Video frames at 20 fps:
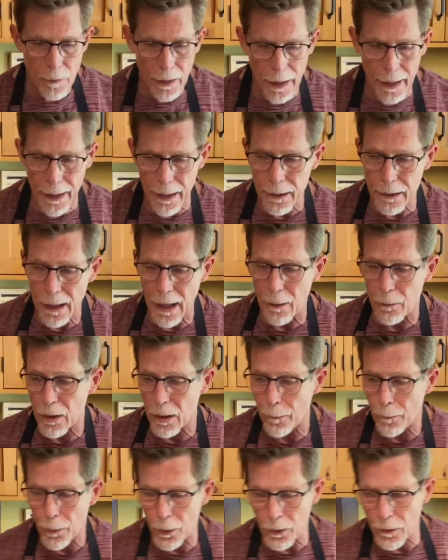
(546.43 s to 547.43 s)
And I'm going
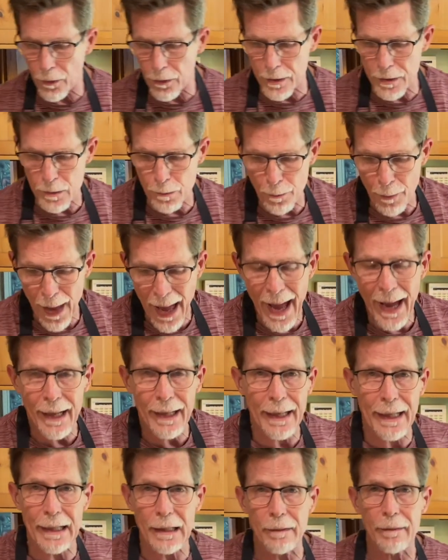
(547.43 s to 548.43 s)
to put this
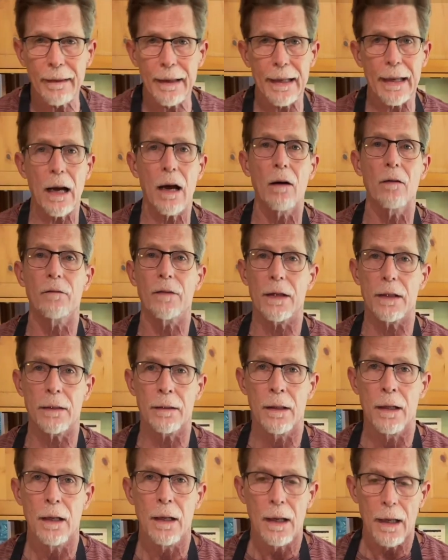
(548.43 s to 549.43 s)
back in the oven
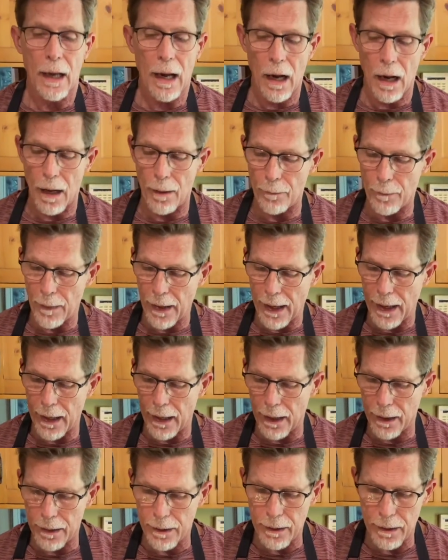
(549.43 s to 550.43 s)

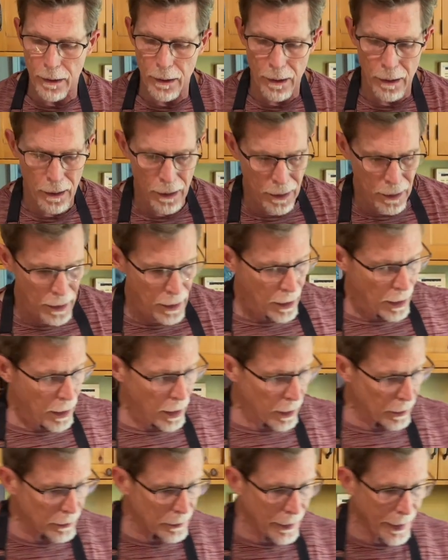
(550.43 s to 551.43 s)
and
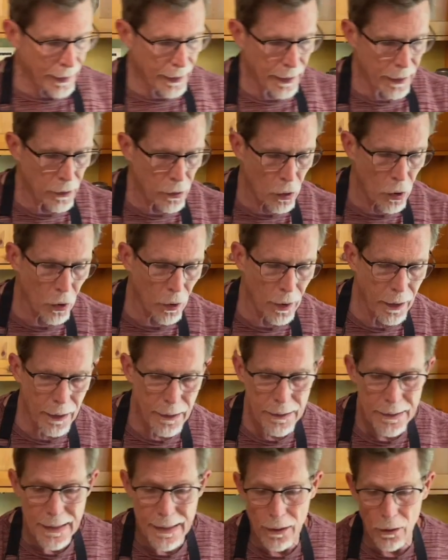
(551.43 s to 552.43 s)
let it cook
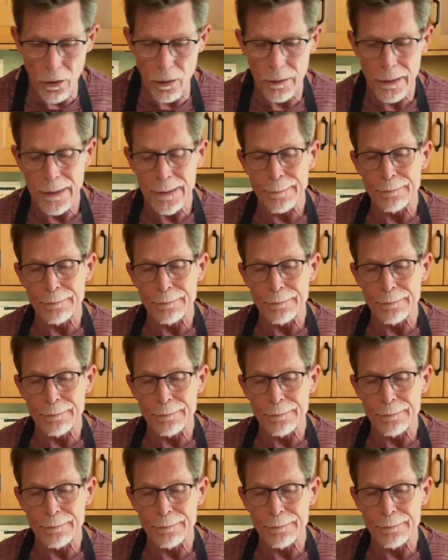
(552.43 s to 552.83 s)
until